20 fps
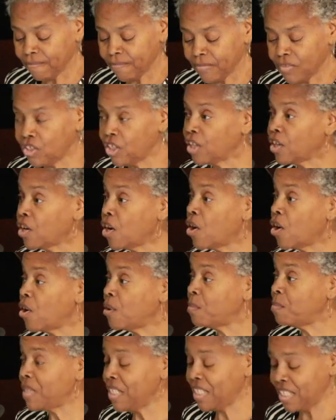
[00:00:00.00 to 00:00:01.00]
She had
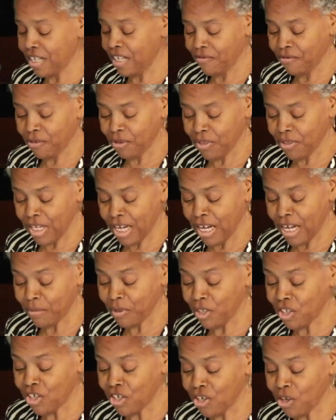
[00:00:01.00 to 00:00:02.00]
called me several
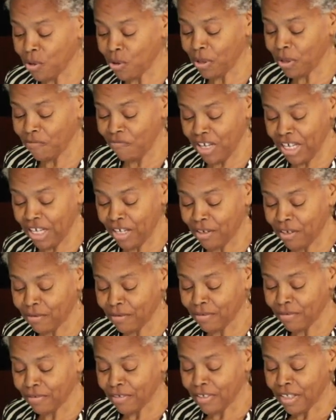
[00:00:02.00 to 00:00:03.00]
times to no avail.